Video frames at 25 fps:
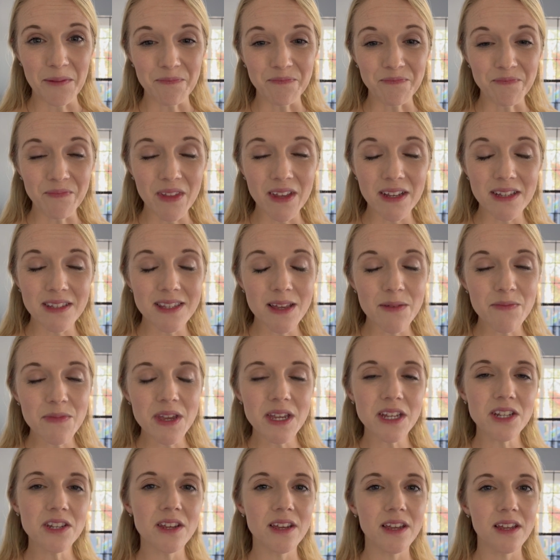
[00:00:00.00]

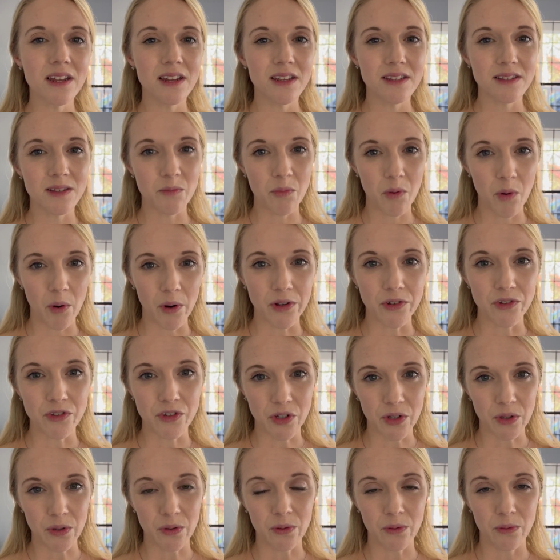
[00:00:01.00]
Something is important
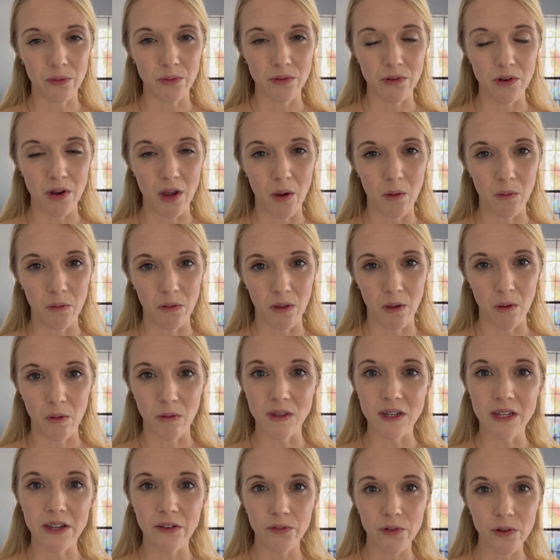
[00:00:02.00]
to know, though,
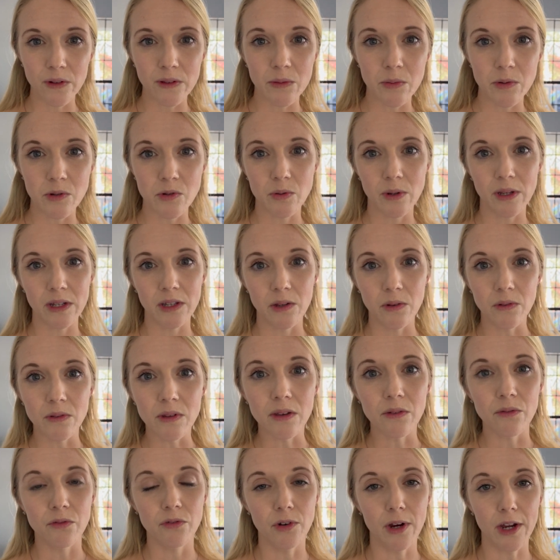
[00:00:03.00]
the difference between
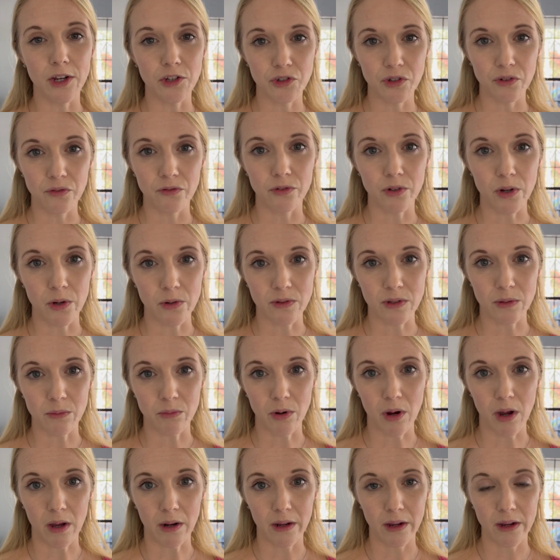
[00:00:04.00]
using fresh and frozen
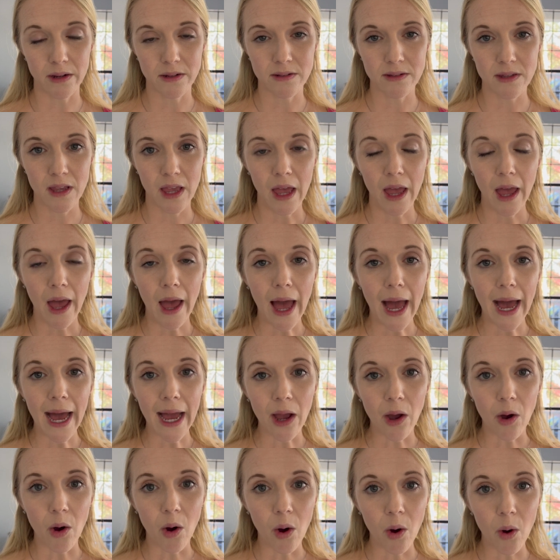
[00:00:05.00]
products.
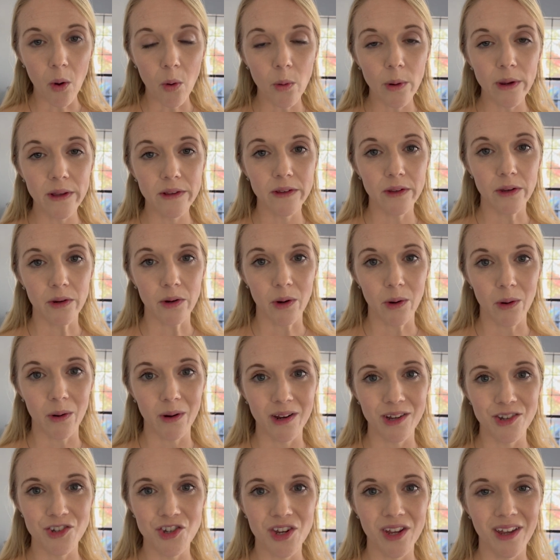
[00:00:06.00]
I always
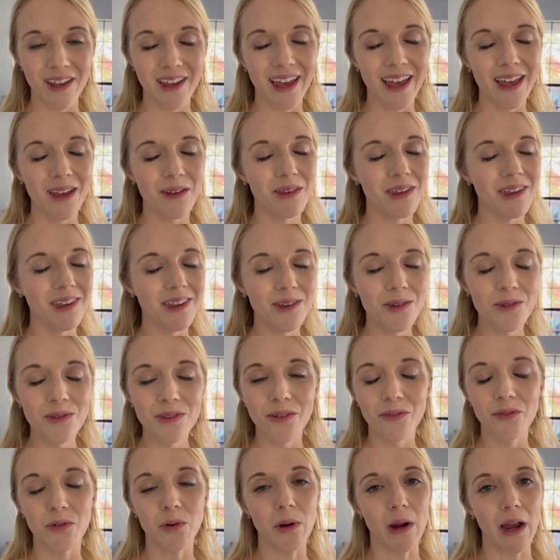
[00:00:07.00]
encourage use
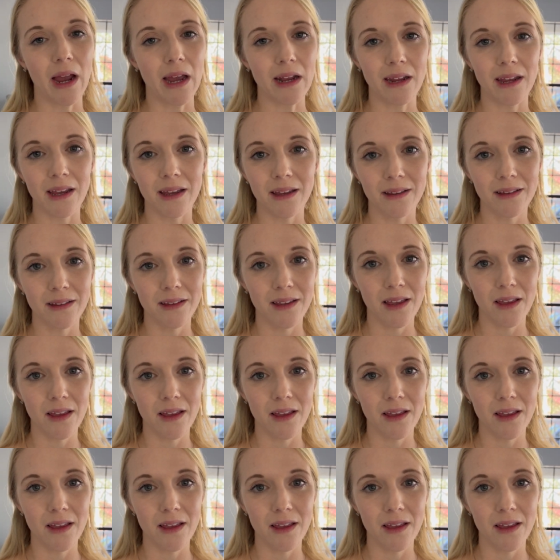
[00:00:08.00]
a variety.